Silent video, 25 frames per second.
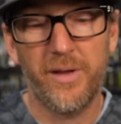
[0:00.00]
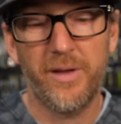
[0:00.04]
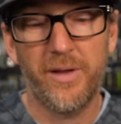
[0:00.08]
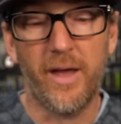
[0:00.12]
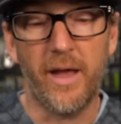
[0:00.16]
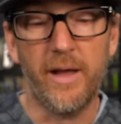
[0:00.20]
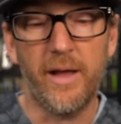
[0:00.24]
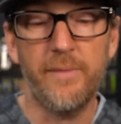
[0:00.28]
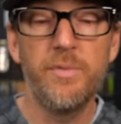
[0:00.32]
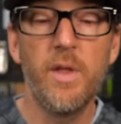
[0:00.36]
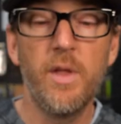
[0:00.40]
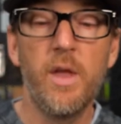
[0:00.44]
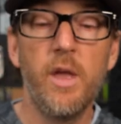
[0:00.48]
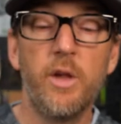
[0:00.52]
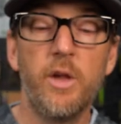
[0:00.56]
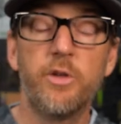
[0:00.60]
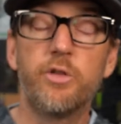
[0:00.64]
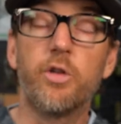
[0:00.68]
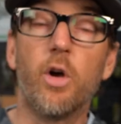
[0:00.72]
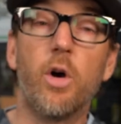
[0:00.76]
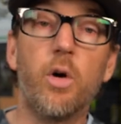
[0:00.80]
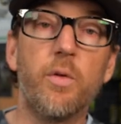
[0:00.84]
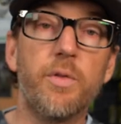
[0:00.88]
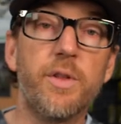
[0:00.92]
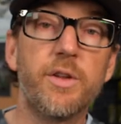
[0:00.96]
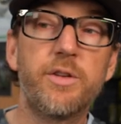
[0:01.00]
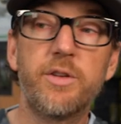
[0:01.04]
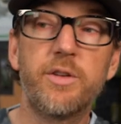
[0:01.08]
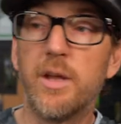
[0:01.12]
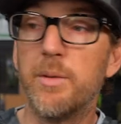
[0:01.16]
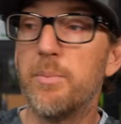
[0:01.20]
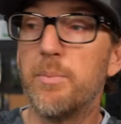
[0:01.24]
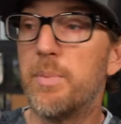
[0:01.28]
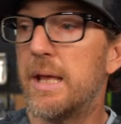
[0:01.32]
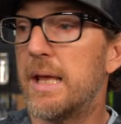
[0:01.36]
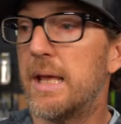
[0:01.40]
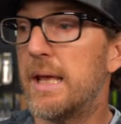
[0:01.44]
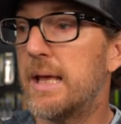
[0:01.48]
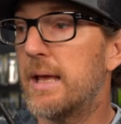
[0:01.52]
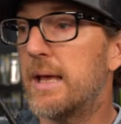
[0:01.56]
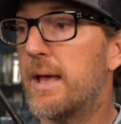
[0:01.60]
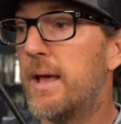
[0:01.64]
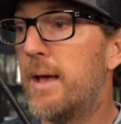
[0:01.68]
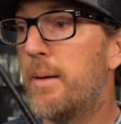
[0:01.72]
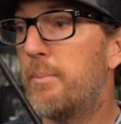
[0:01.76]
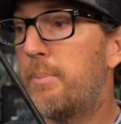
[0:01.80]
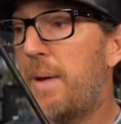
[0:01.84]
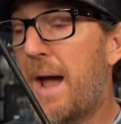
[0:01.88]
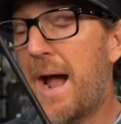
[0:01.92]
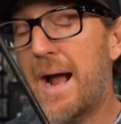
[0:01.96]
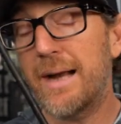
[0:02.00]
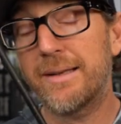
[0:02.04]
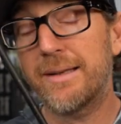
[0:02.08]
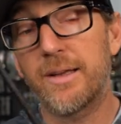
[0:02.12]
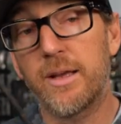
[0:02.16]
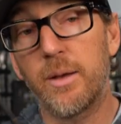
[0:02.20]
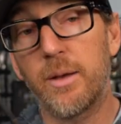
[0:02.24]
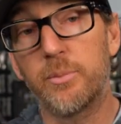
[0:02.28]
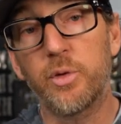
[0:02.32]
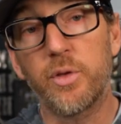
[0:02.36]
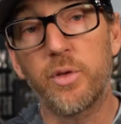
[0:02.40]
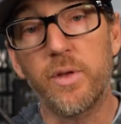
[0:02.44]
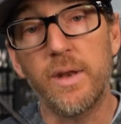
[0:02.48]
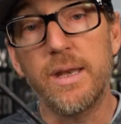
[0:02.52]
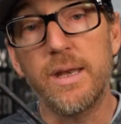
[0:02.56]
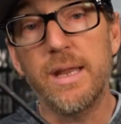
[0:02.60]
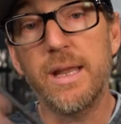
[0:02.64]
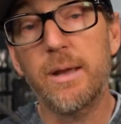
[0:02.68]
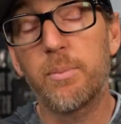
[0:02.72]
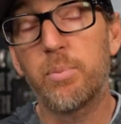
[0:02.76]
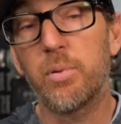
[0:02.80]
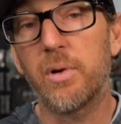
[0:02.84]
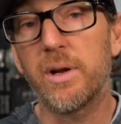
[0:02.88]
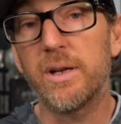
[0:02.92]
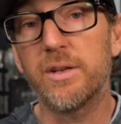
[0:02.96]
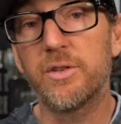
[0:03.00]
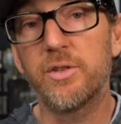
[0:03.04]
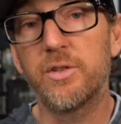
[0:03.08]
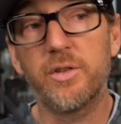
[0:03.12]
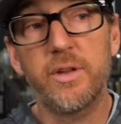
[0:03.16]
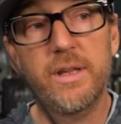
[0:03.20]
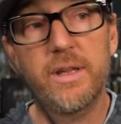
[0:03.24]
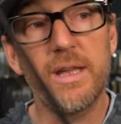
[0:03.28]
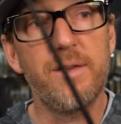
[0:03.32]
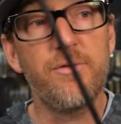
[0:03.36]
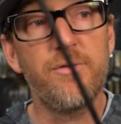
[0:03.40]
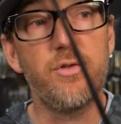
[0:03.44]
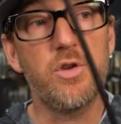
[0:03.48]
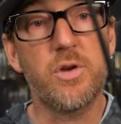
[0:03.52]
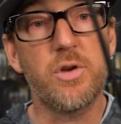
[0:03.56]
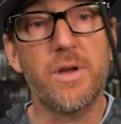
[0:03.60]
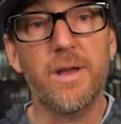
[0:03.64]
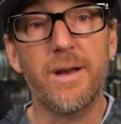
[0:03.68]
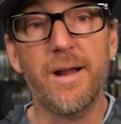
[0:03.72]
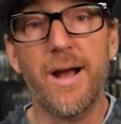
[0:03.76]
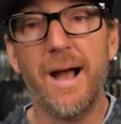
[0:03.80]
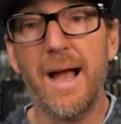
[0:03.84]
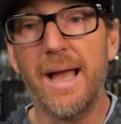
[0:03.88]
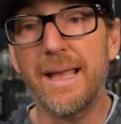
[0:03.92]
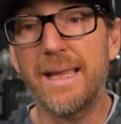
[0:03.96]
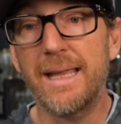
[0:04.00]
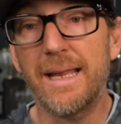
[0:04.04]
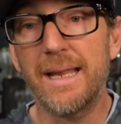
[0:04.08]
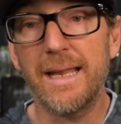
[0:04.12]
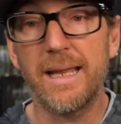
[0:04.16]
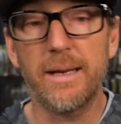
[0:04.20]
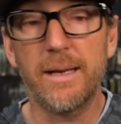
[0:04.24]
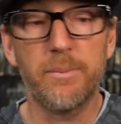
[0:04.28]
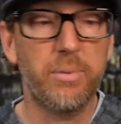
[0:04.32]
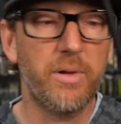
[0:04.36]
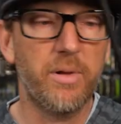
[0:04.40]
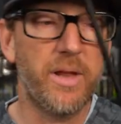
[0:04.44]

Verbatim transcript: Okay, so this can be packed. It comes with a neoprene sleeve. You can hike it in